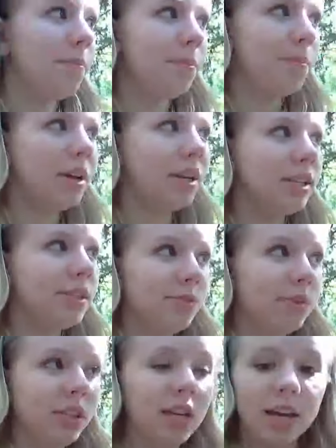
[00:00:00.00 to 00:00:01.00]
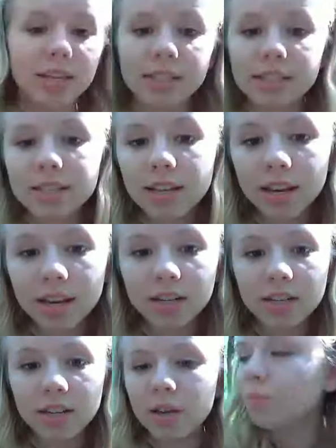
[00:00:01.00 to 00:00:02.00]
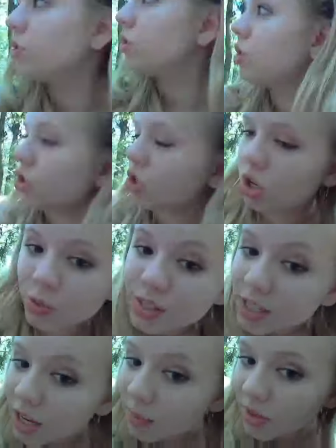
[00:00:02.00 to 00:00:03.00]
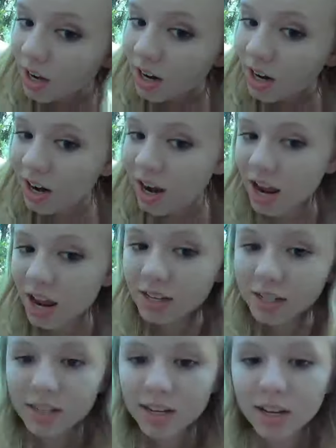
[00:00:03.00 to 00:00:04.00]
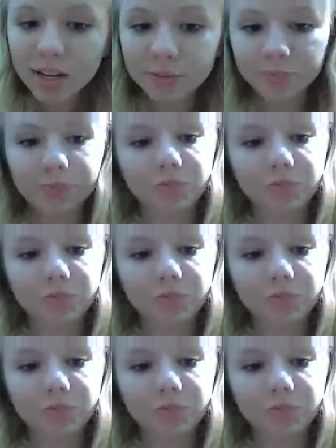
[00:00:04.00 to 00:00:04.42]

but it's really nice, and there's a jacuzzi up there, and